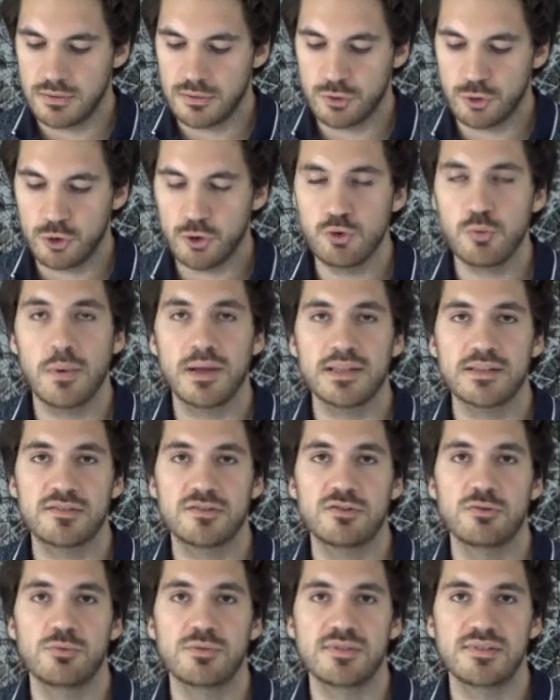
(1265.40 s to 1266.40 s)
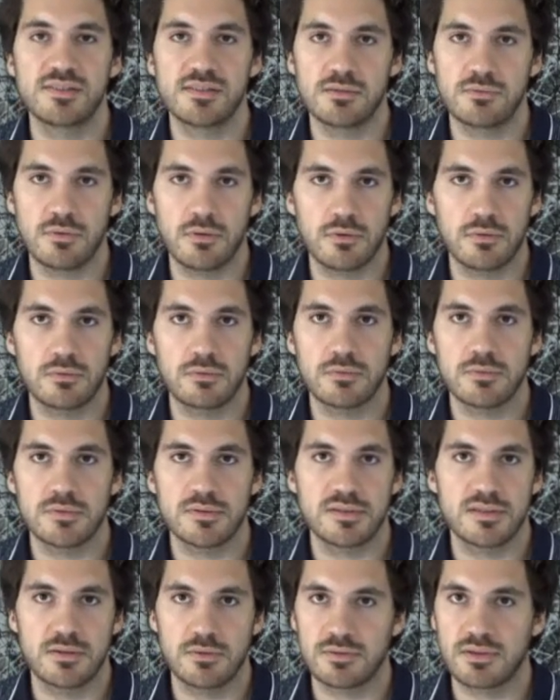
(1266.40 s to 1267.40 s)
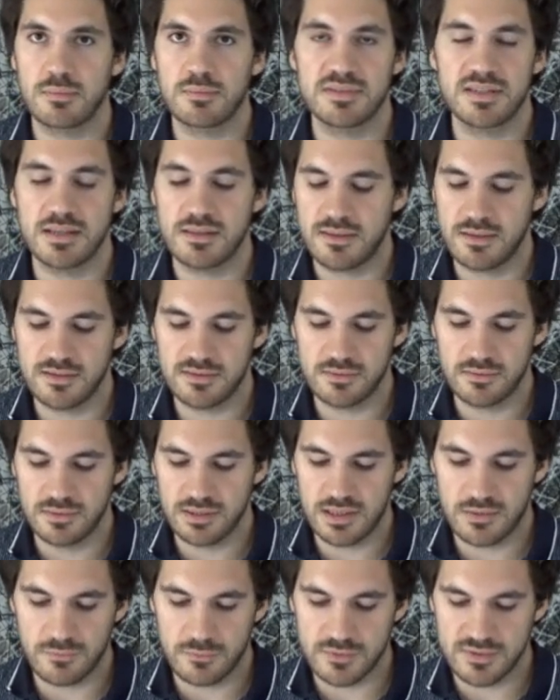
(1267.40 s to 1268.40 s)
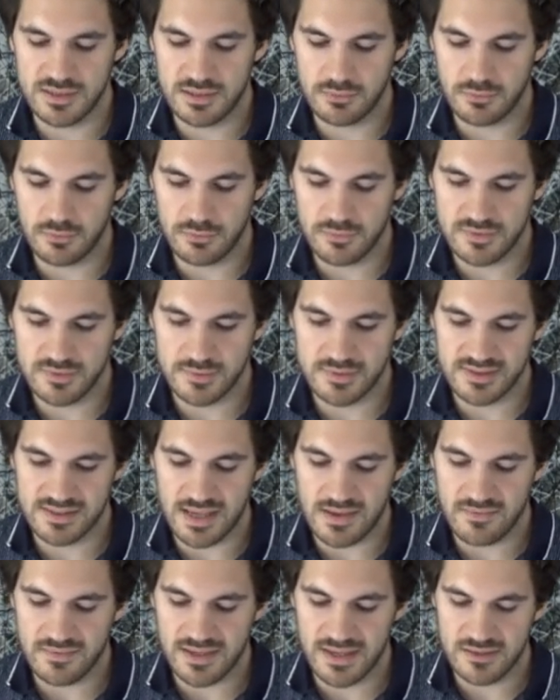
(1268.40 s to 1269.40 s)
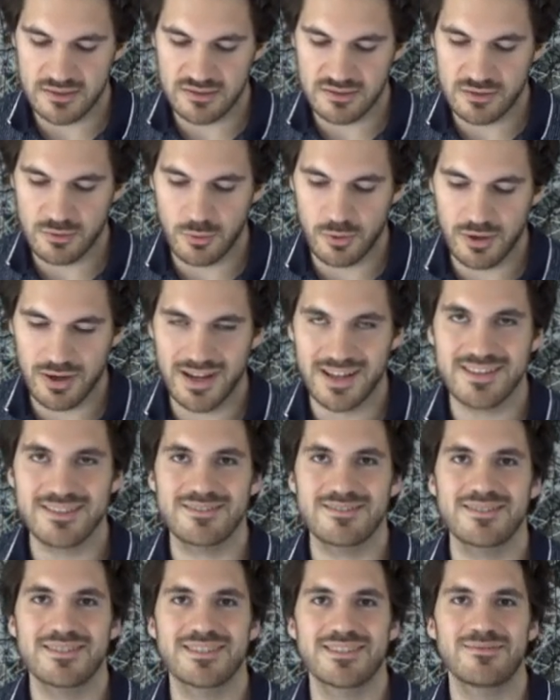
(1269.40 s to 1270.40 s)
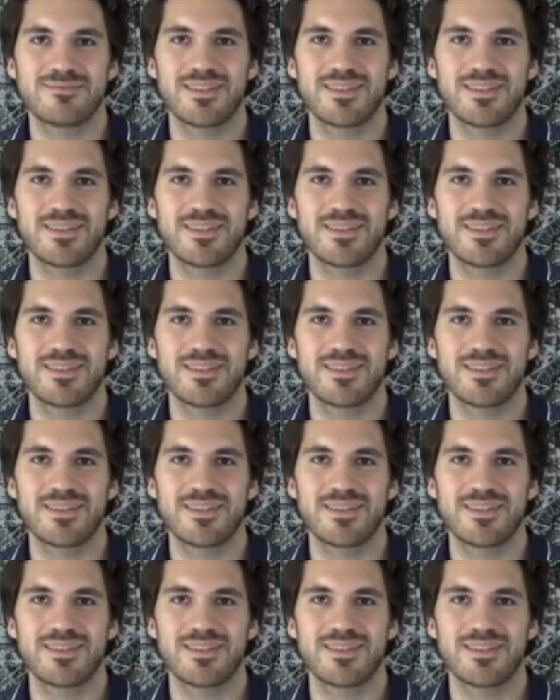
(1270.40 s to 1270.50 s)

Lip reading: 2 minus 2 is 0. 0 times anything is going to give you 0. So 7 and 2 are answers.